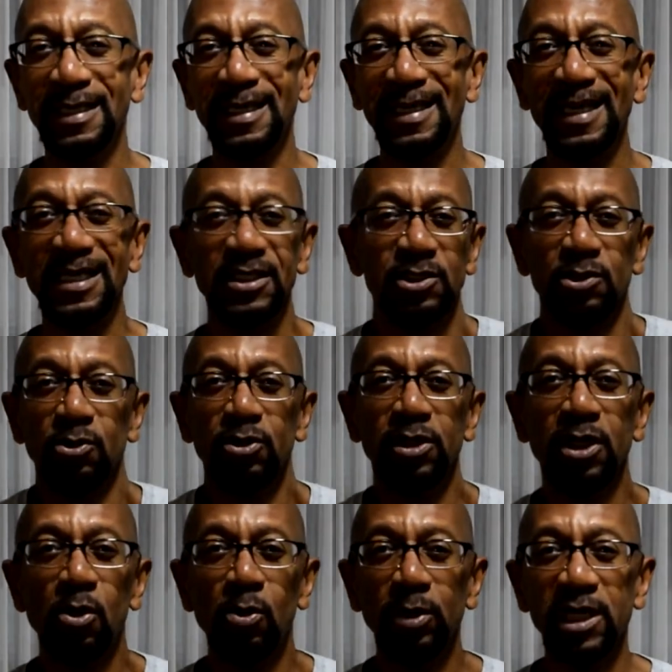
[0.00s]
Guess they don't
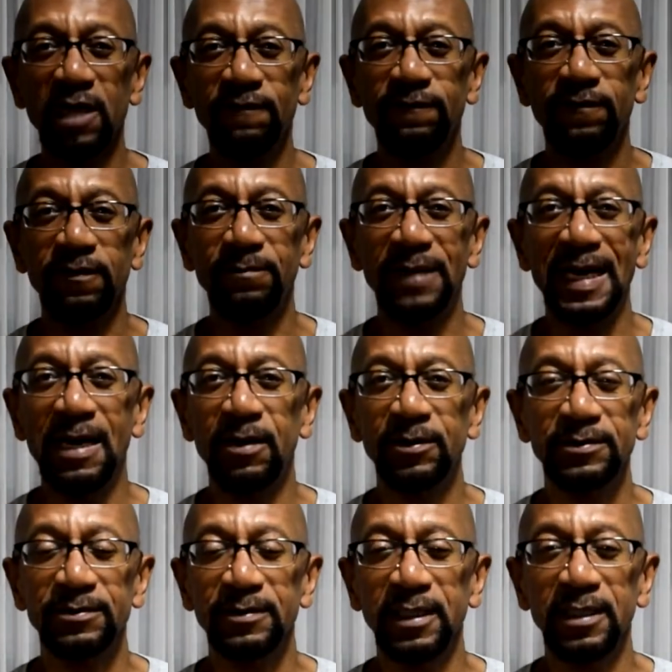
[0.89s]
know enough
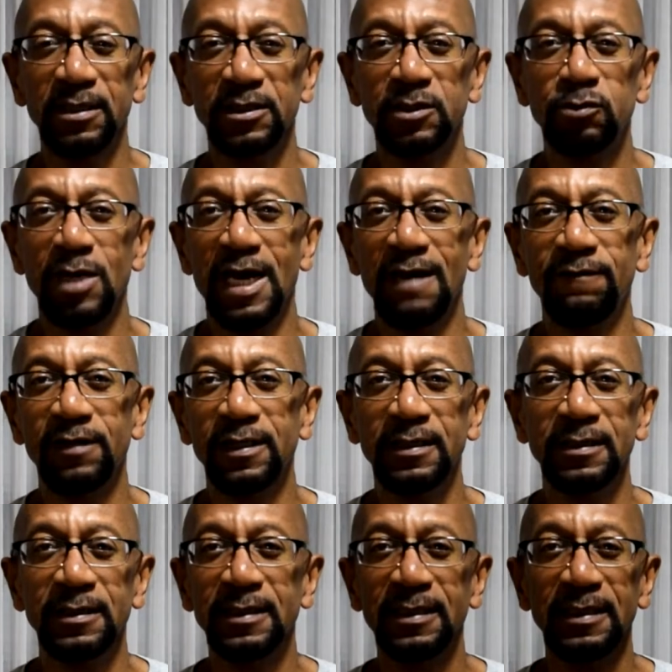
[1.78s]
about, traveling.
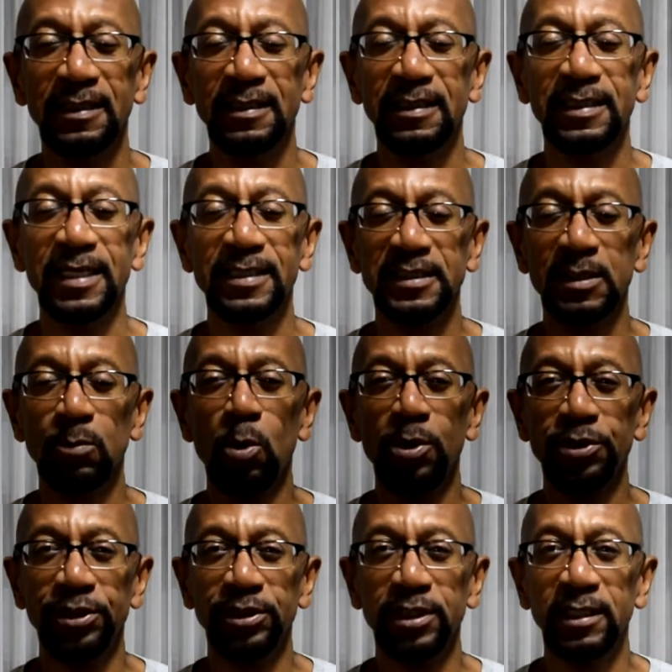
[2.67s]
That's the
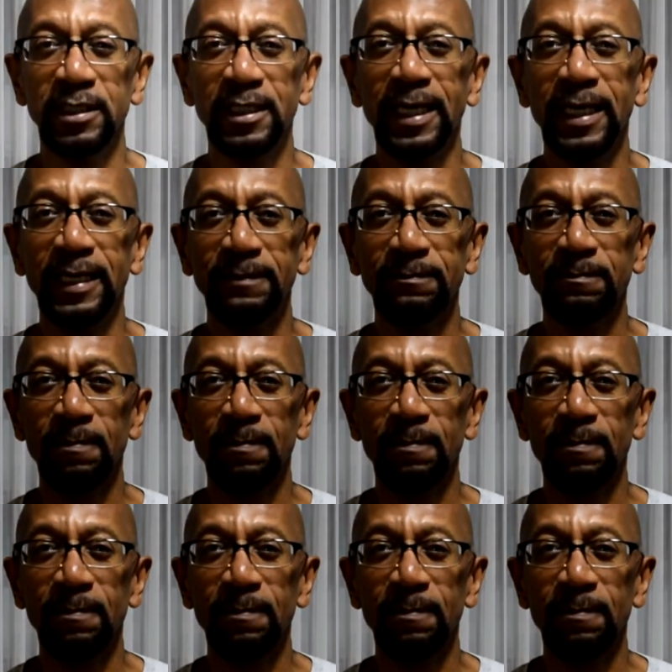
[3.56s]
worst you can get.